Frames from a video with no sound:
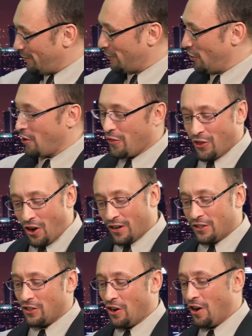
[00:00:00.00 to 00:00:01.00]
your
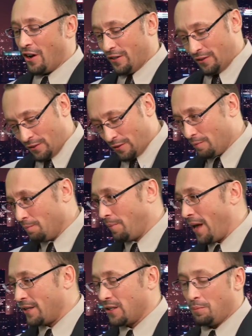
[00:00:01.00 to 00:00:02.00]
thoughts on
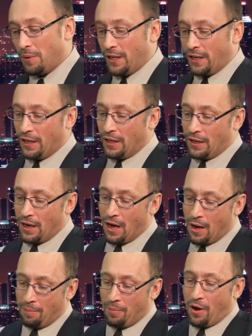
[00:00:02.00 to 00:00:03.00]
Ben's beating
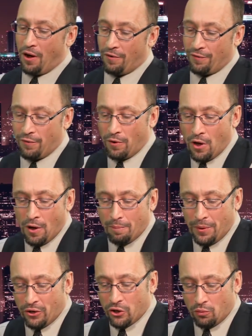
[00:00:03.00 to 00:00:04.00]
up of
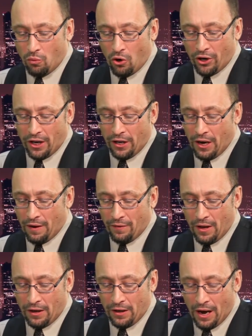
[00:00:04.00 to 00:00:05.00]
Piers Morgan and
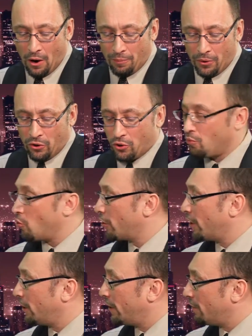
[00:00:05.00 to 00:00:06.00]
then now Piers
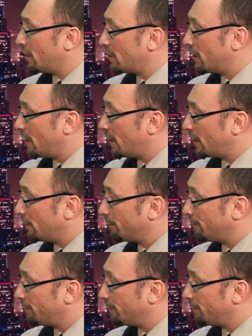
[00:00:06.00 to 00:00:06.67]
Morgan leaving CNN?